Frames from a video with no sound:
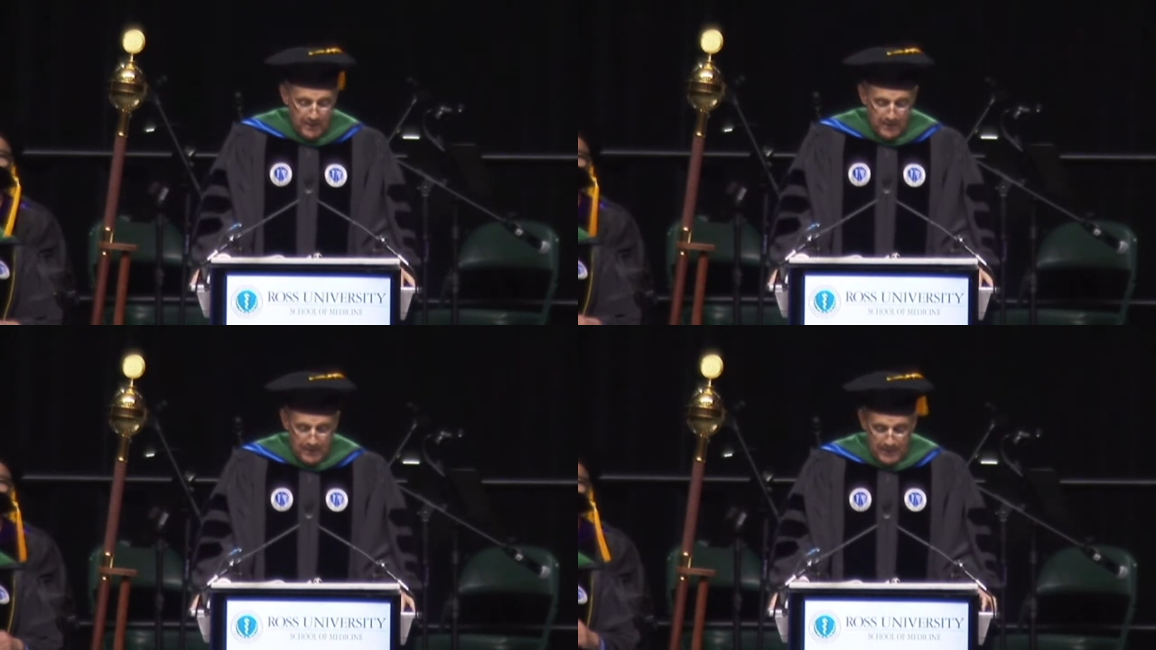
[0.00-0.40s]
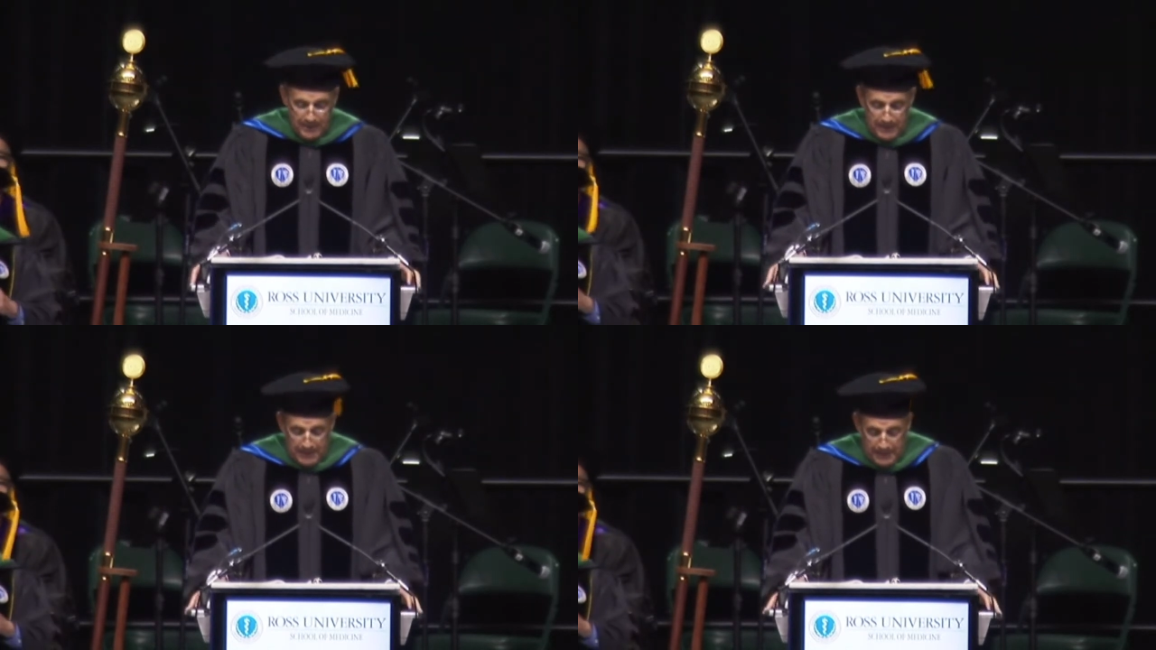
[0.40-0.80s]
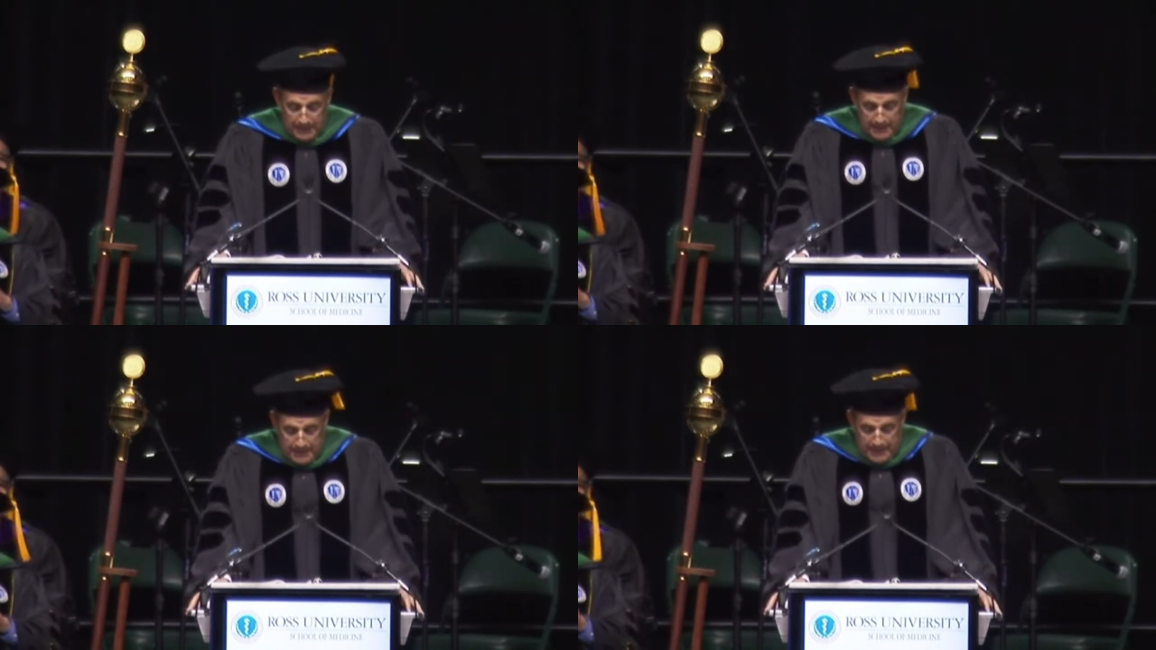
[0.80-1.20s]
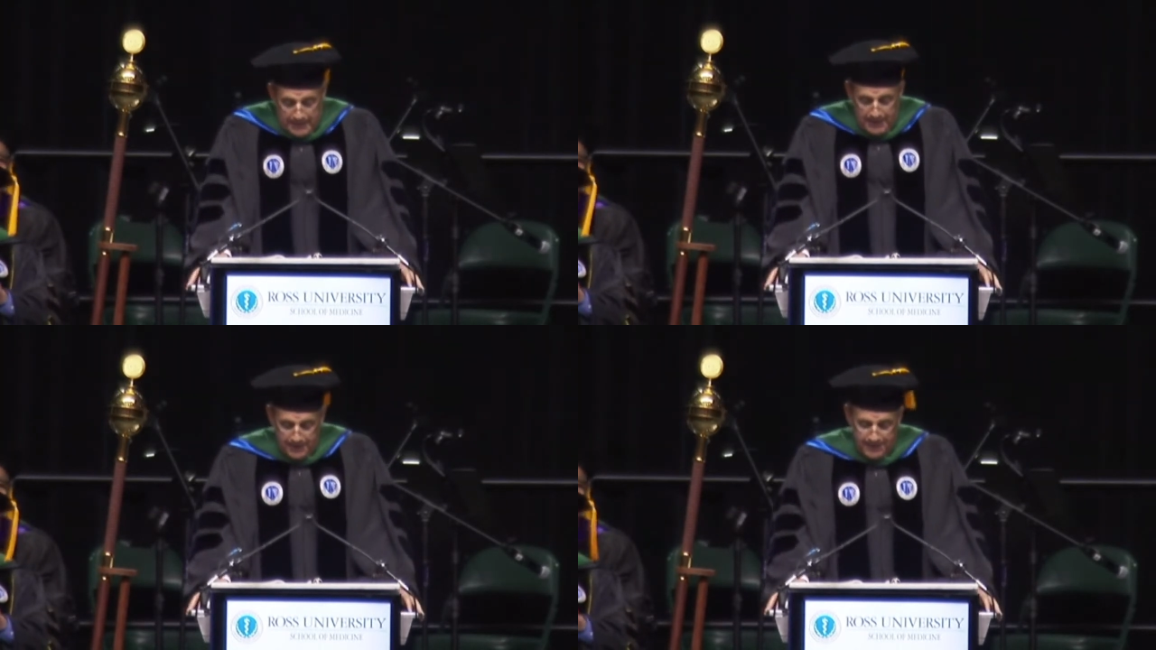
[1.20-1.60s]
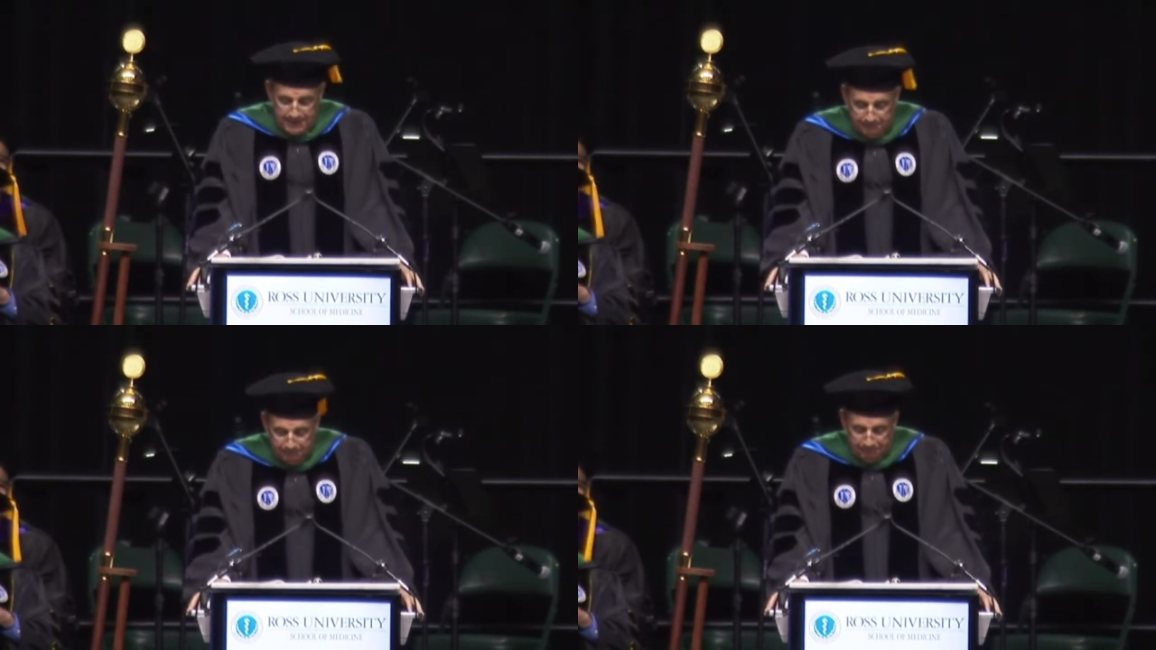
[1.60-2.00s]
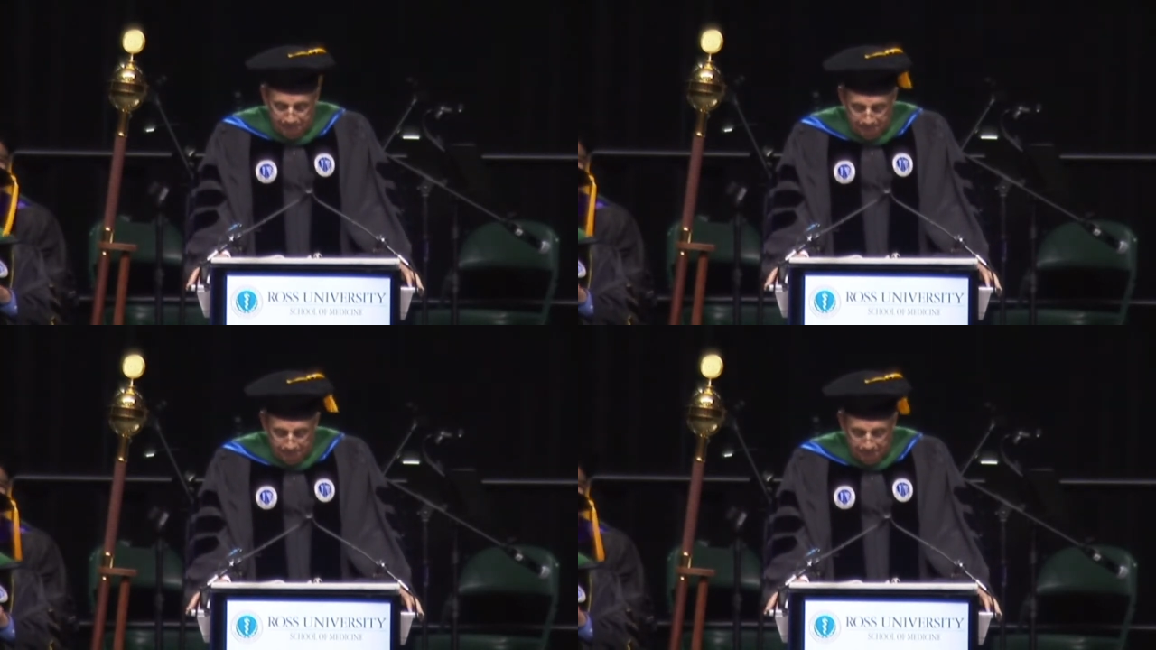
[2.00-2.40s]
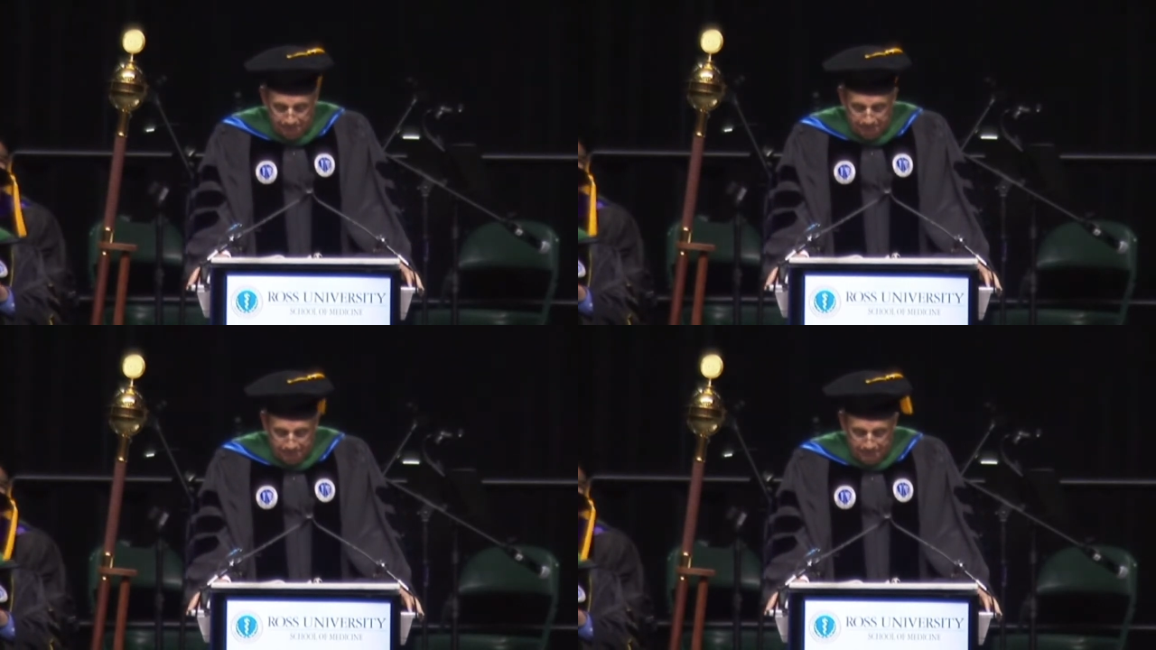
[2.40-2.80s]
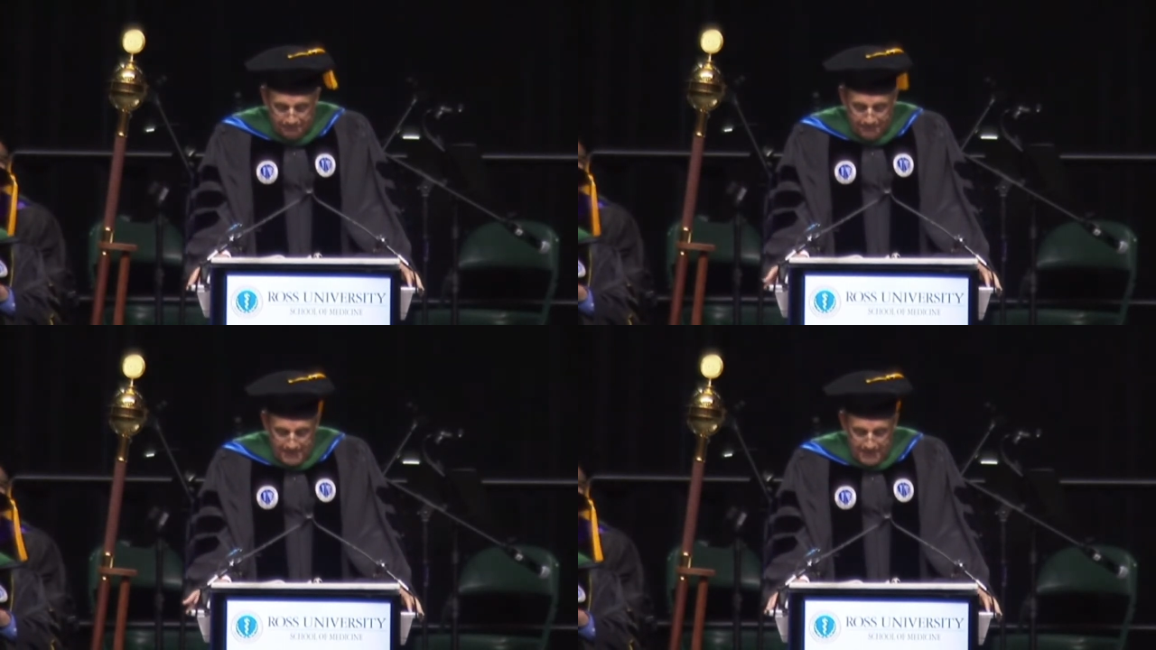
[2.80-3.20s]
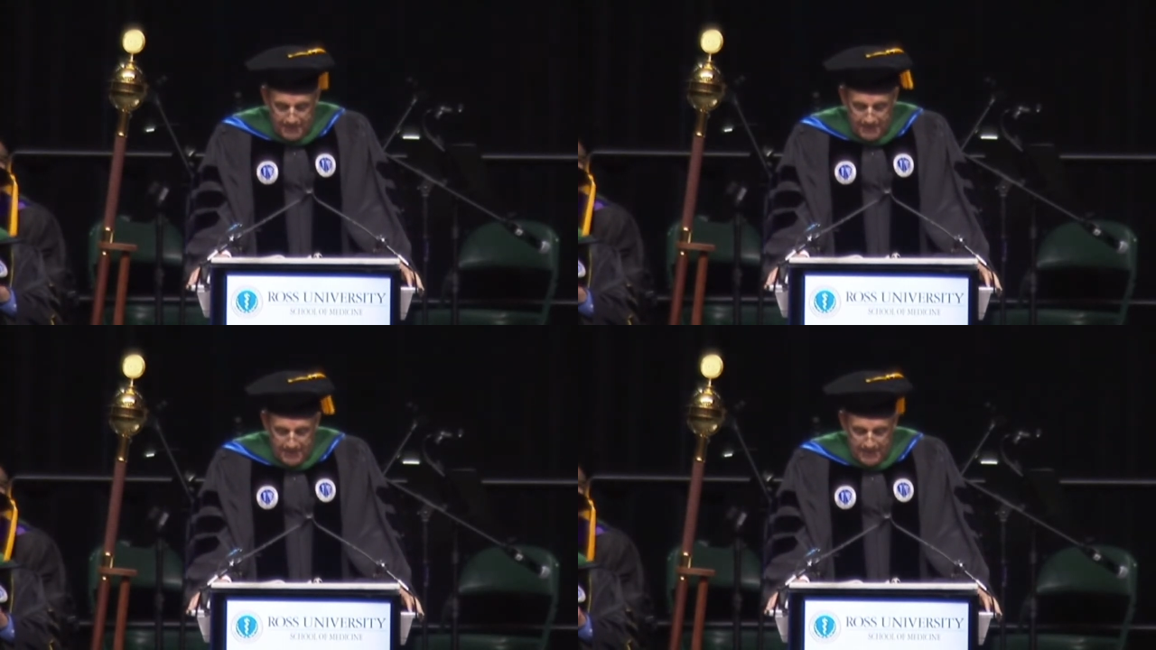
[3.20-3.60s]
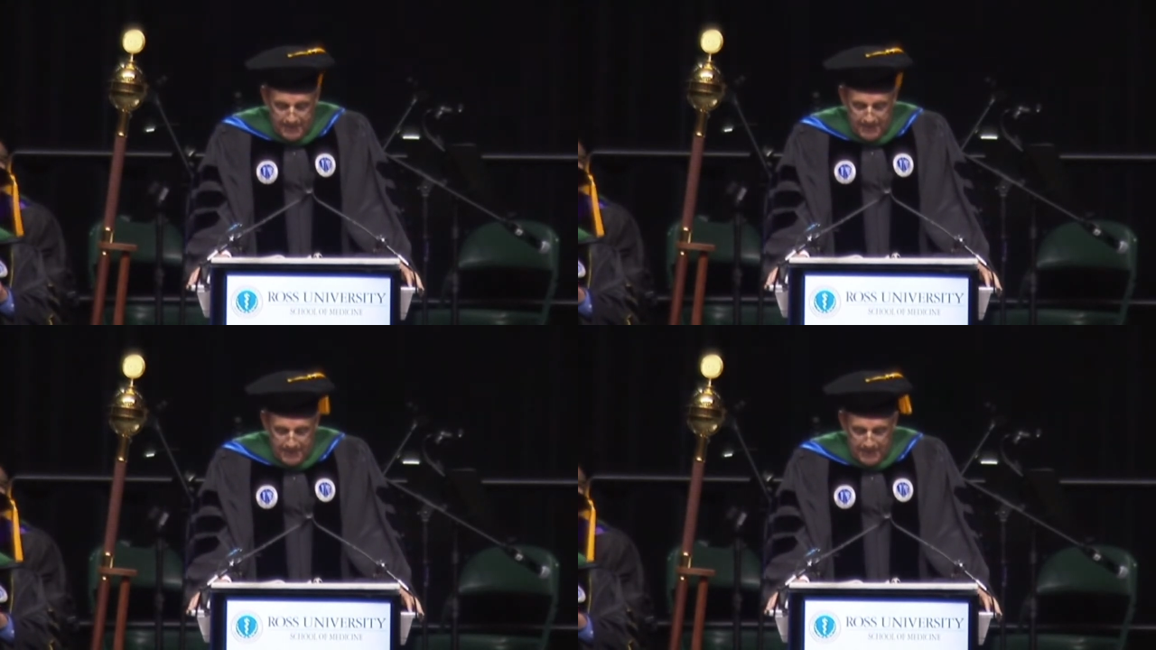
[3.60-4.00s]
Nobody speaks.